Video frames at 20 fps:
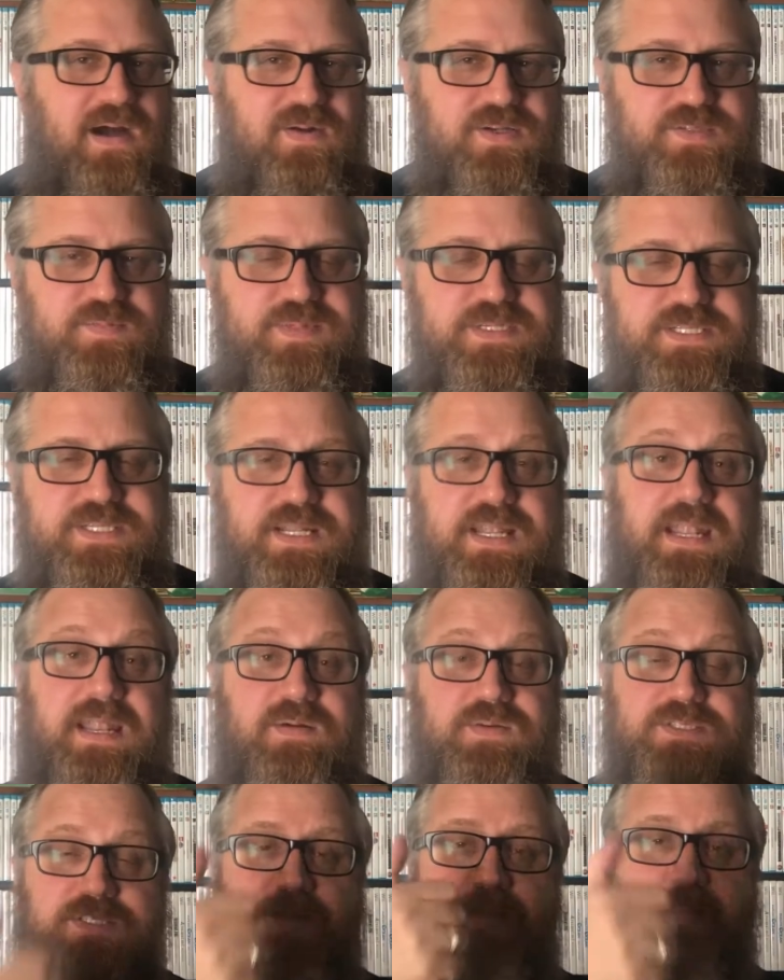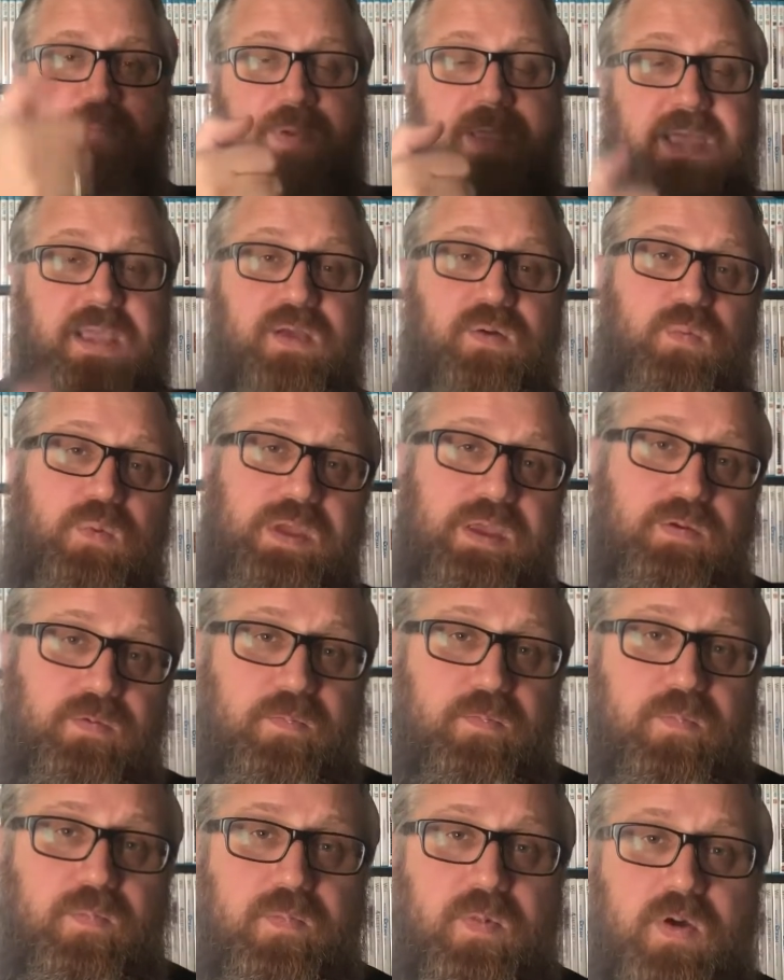missing, and that was the pink Wii
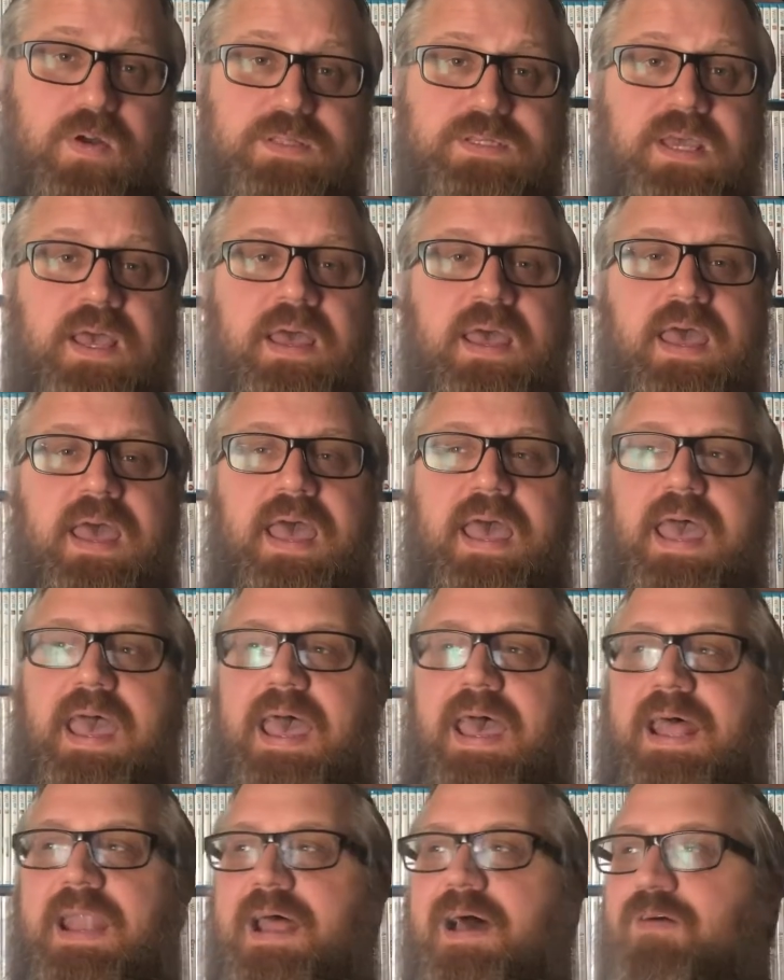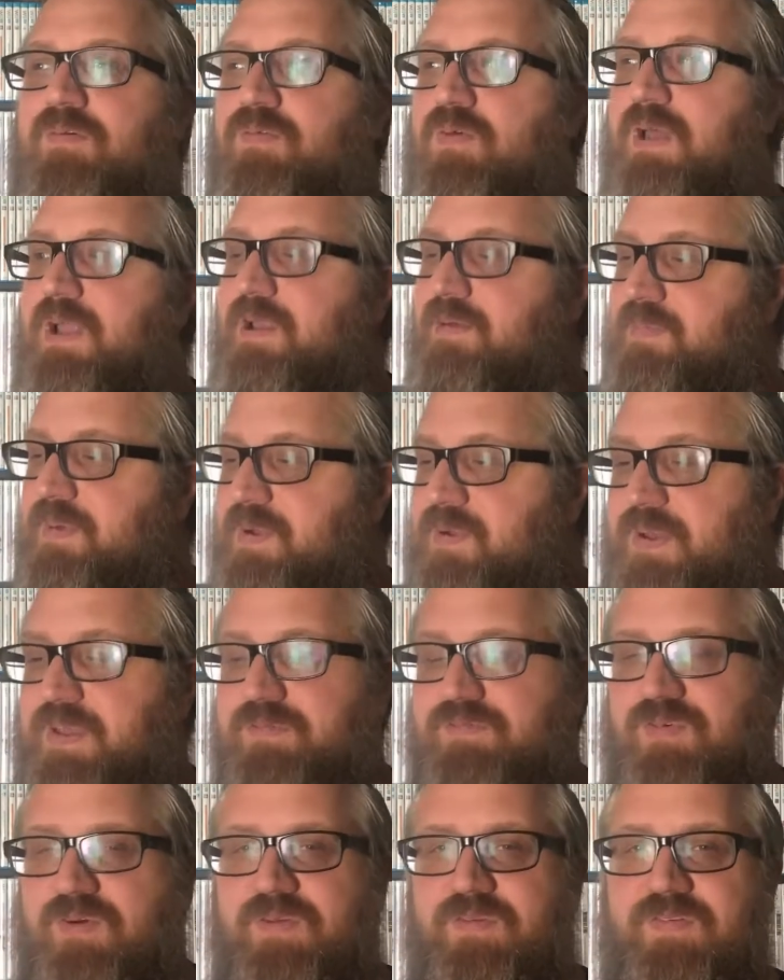remote. And I've really been looking
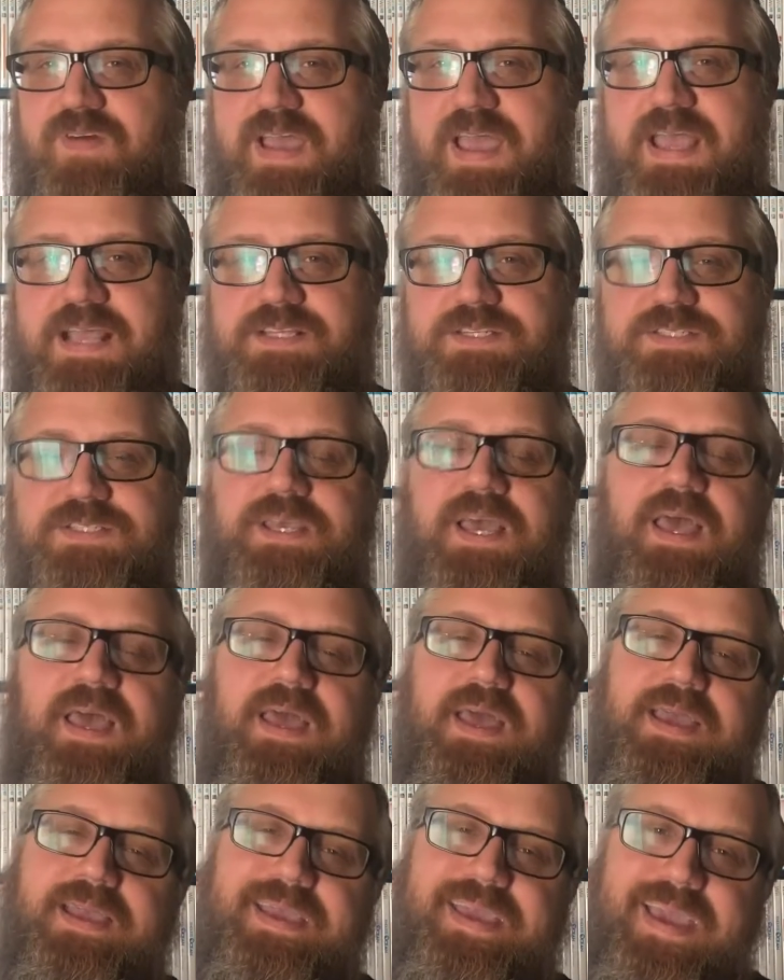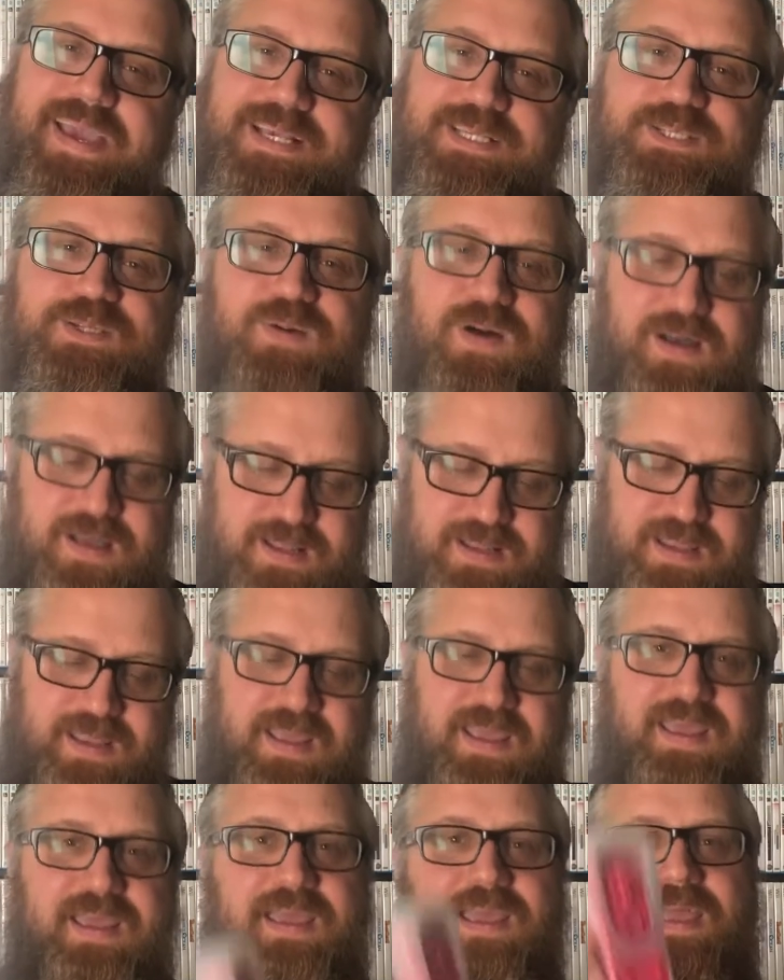for it for ages. Guess what?
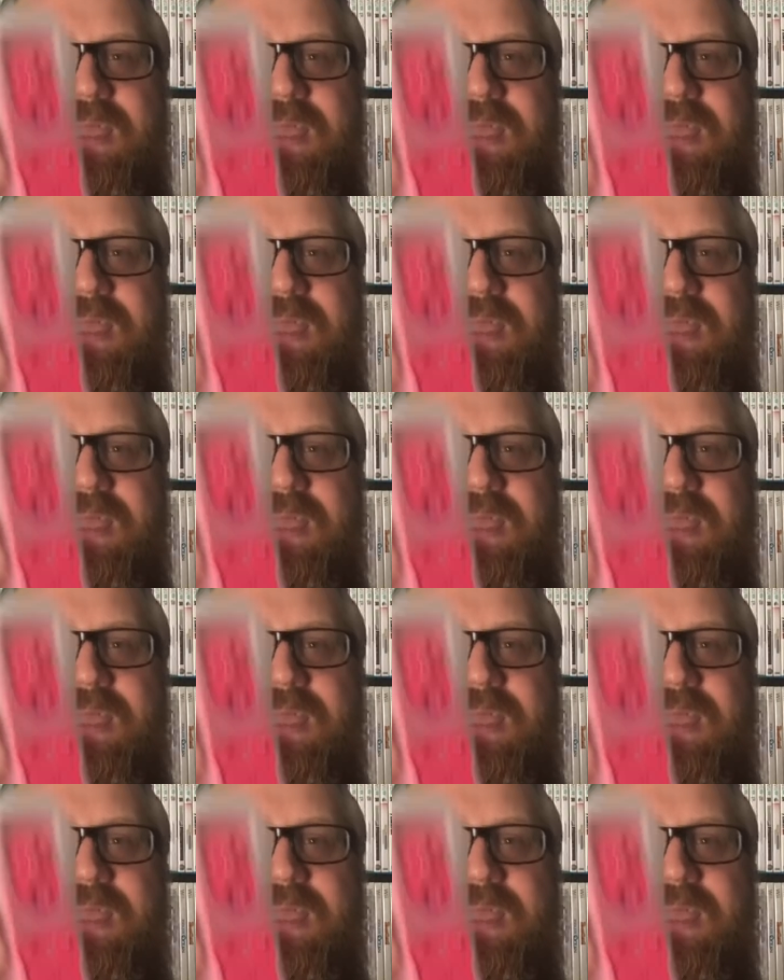It